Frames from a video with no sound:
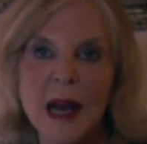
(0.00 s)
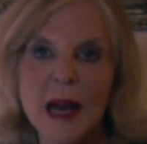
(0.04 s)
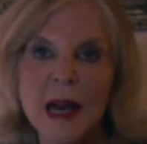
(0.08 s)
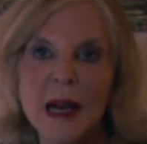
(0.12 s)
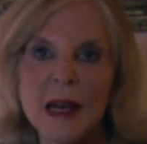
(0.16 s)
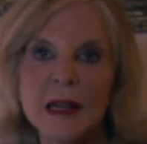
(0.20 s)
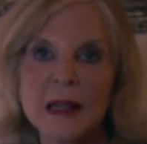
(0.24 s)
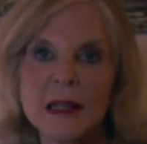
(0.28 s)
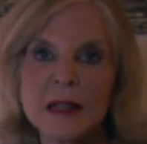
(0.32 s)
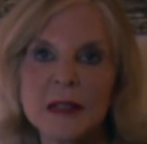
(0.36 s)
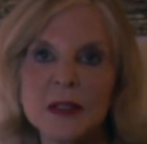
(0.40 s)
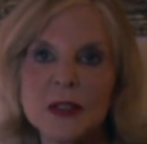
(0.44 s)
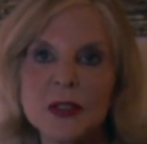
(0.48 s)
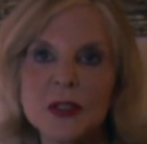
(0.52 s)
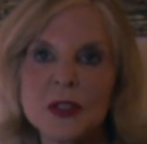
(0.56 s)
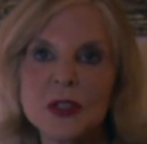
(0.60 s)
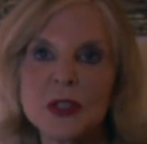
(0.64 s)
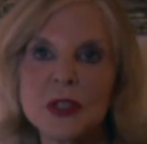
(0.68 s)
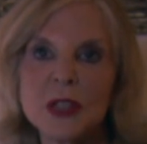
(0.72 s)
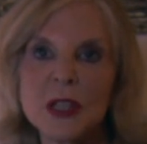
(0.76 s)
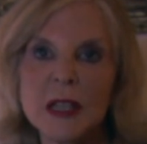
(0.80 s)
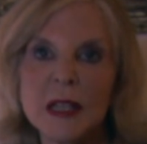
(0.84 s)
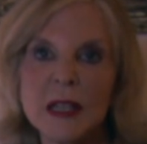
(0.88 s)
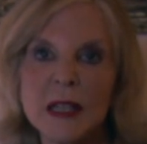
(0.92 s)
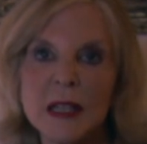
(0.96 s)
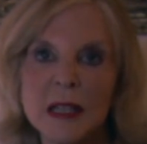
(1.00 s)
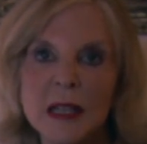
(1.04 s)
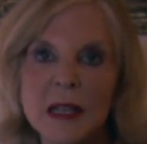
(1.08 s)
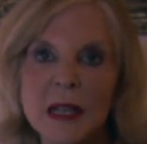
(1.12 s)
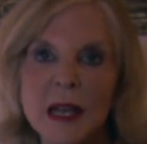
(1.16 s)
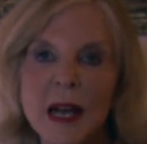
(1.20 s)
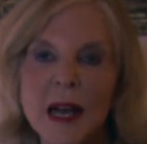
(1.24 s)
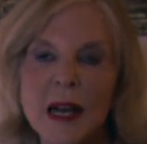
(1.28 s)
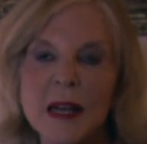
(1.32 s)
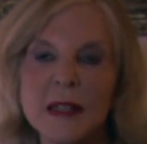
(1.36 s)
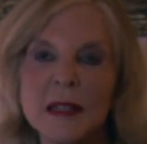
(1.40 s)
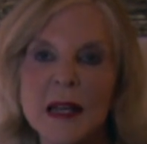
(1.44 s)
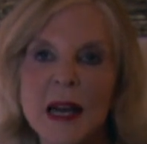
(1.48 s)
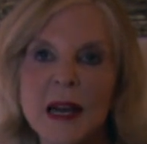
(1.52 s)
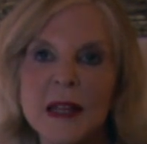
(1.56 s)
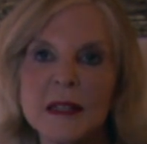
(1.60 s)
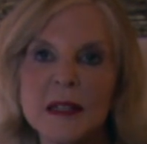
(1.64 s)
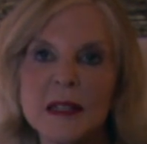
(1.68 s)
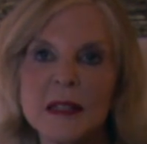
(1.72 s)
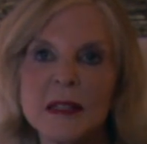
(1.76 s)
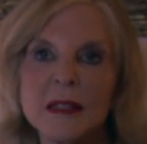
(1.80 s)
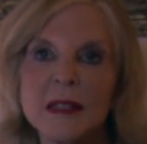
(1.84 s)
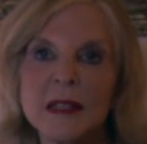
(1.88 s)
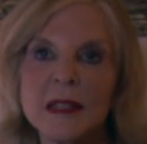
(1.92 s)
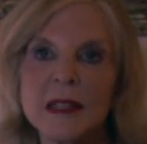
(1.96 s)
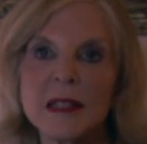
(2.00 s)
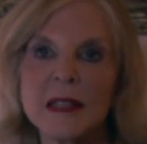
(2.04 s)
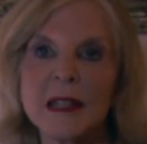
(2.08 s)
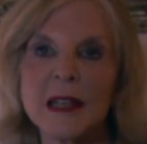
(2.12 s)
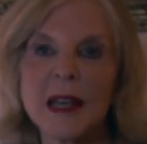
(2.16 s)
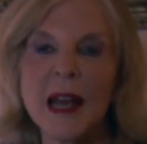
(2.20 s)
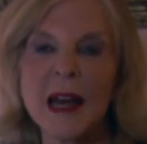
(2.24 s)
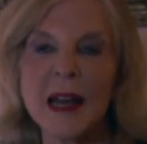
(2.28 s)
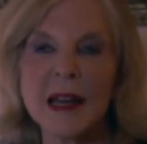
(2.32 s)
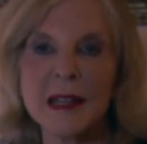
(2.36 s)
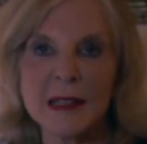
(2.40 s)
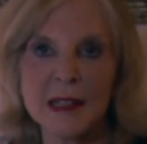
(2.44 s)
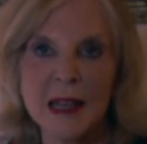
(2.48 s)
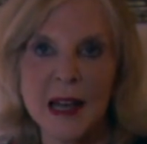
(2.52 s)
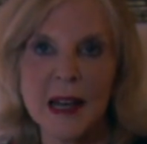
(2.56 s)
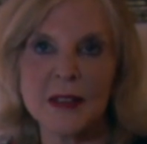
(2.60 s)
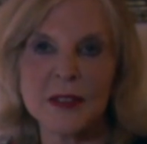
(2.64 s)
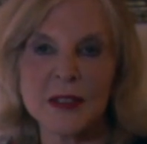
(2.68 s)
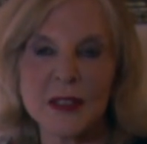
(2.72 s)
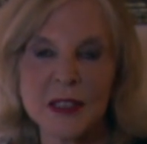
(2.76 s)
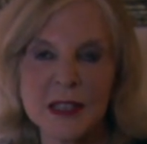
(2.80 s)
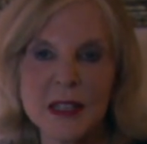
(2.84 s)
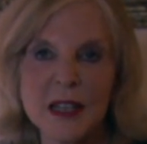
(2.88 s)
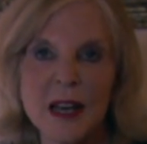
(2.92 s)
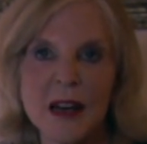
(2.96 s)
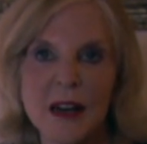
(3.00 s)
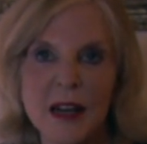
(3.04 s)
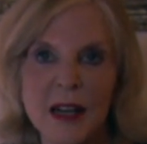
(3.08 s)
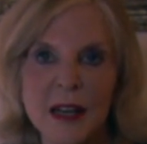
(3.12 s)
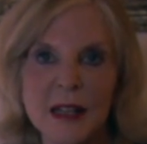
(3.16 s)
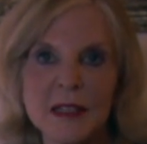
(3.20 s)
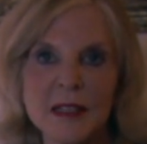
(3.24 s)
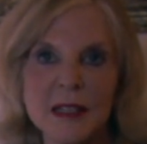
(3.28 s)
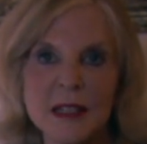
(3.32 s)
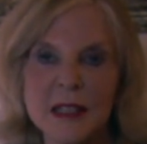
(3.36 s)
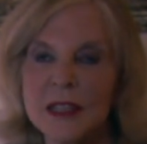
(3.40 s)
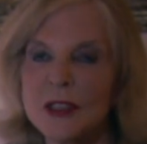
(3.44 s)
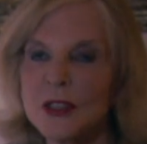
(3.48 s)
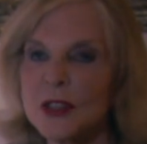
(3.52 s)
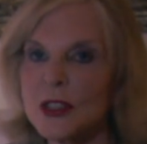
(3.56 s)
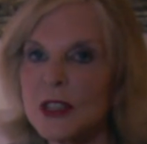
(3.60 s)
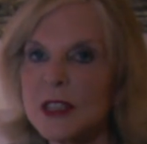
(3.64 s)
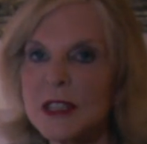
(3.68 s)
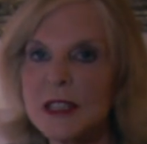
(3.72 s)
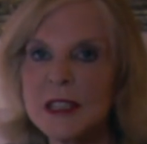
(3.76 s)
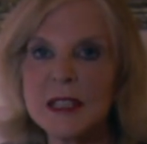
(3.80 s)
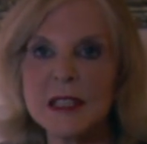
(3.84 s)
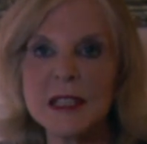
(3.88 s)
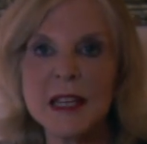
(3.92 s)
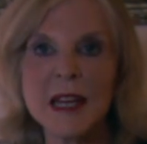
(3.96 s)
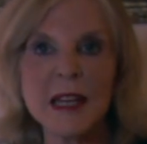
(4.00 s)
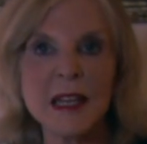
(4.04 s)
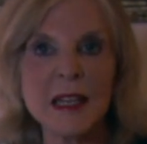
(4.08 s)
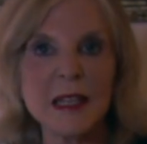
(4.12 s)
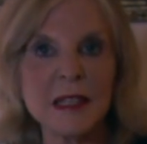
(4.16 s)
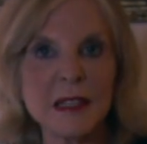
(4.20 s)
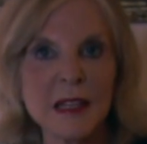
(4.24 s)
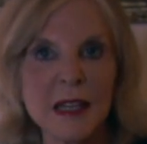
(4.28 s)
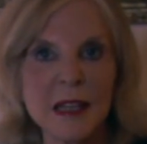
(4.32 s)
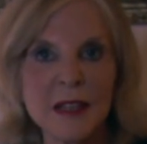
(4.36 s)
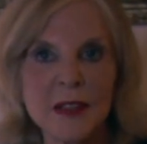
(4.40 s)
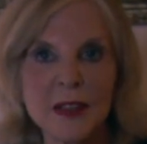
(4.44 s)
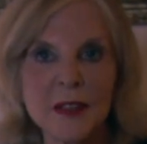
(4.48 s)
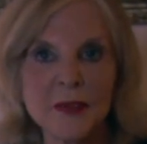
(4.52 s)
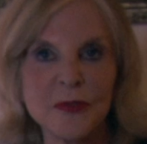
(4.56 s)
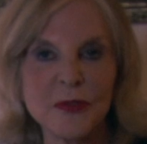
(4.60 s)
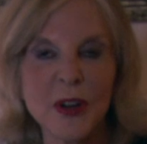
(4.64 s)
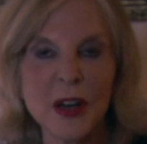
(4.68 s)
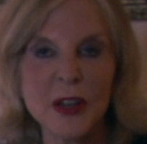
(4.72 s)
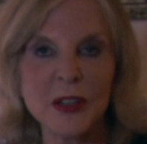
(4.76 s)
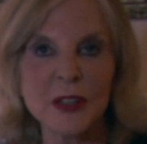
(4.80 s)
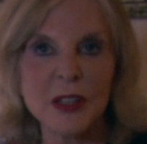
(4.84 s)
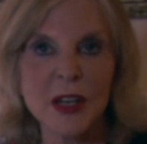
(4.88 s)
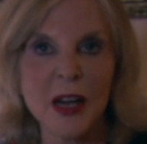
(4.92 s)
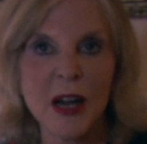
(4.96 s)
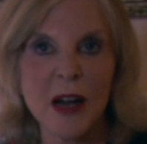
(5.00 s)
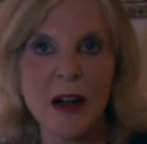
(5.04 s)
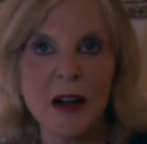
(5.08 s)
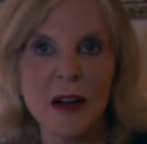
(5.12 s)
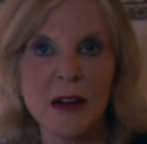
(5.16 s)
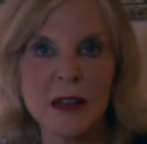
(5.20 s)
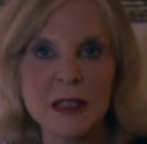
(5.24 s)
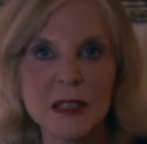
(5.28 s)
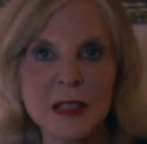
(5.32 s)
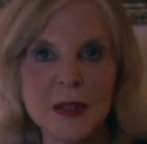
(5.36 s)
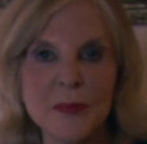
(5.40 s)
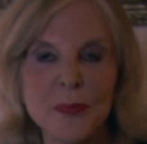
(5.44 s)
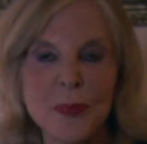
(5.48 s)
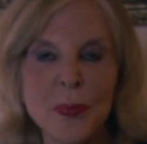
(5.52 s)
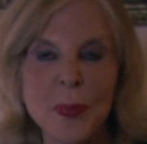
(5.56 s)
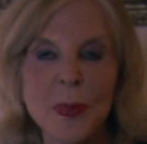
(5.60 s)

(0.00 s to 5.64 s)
and she had had her little cat outside and it just stayed in the front yard